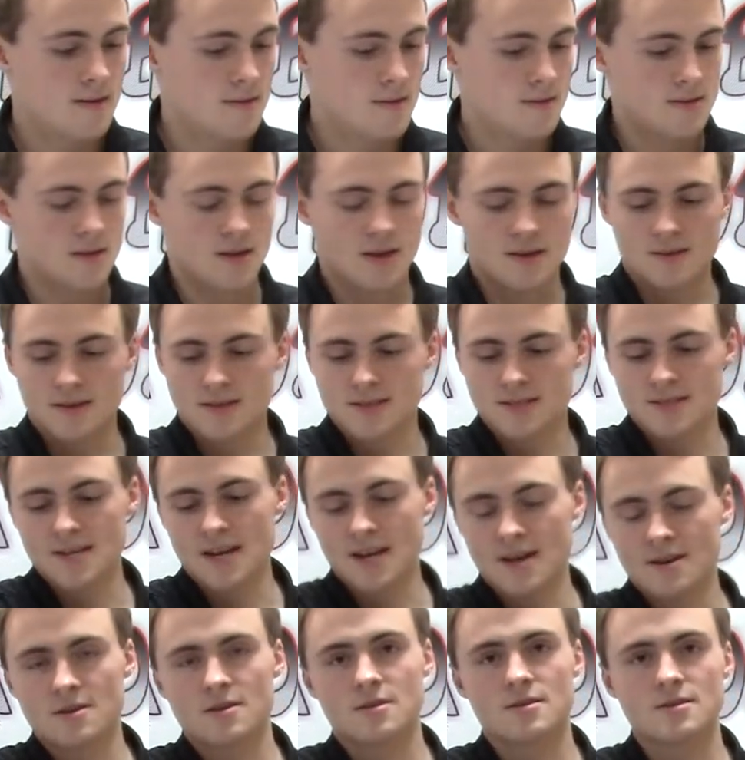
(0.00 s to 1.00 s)
It's got the
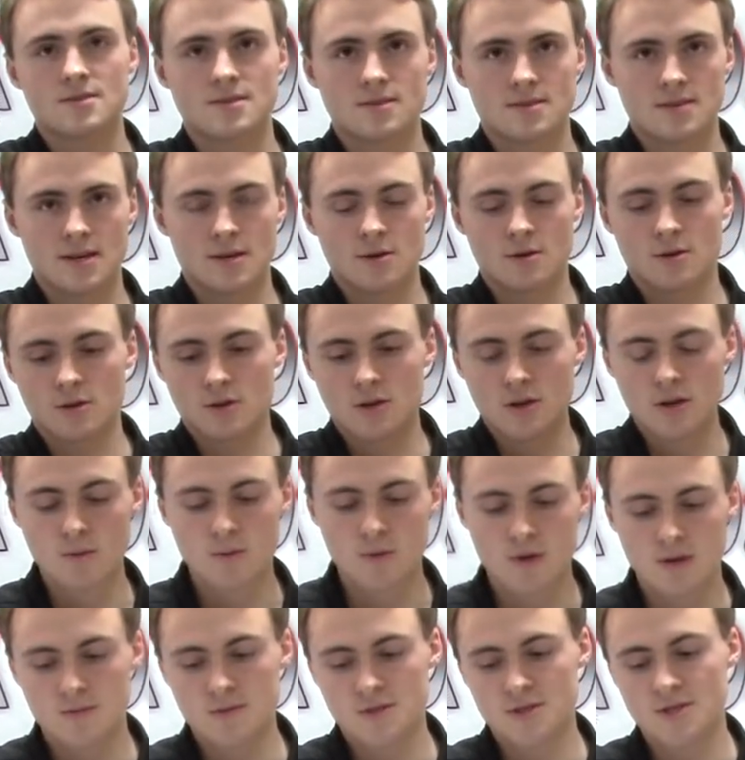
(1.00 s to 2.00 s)
standard center
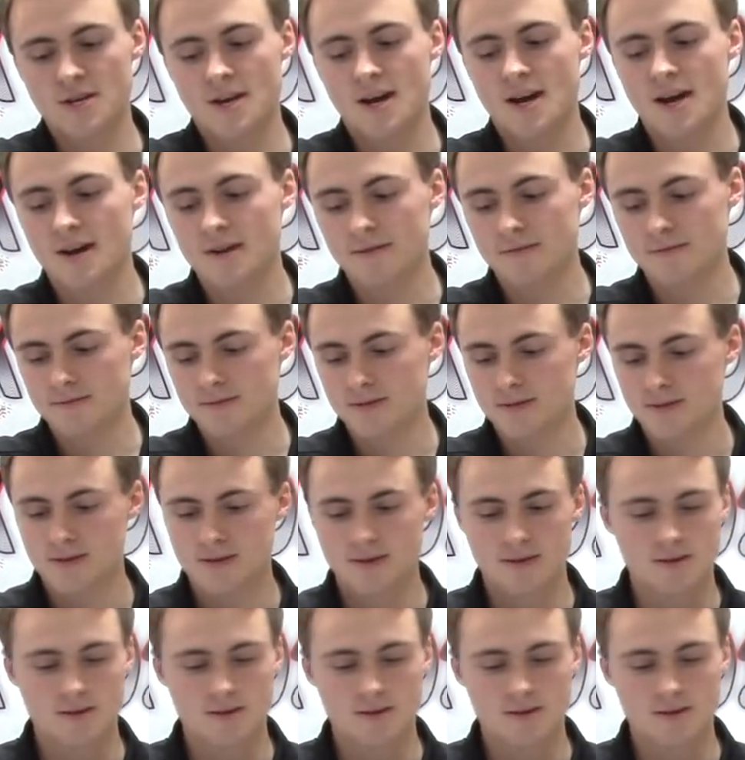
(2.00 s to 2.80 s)
aluminum shaft,